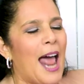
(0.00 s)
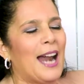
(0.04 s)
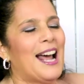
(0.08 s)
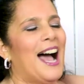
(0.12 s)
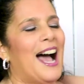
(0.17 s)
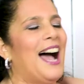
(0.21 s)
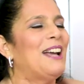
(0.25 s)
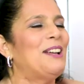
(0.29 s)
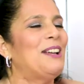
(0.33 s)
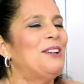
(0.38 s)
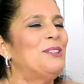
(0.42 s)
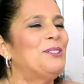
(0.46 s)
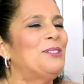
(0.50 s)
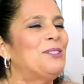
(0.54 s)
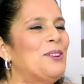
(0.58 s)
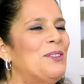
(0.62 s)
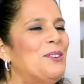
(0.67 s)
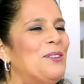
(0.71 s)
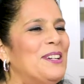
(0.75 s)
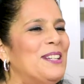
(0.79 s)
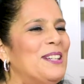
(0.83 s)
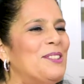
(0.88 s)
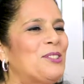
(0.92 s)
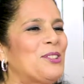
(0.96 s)
How you
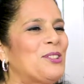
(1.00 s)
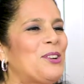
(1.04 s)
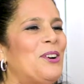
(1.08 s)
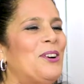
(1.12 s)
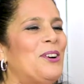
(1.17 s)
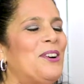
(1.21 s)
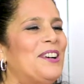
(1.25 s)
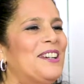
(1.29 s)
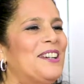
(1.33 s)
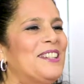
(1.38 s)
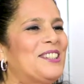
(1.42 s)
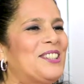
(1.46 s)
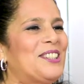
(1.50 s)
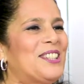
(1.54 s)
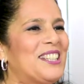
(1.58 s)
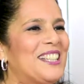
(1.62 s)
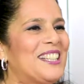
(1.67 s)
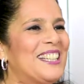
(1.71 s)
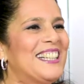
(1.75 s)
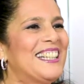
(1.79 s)
doing, George?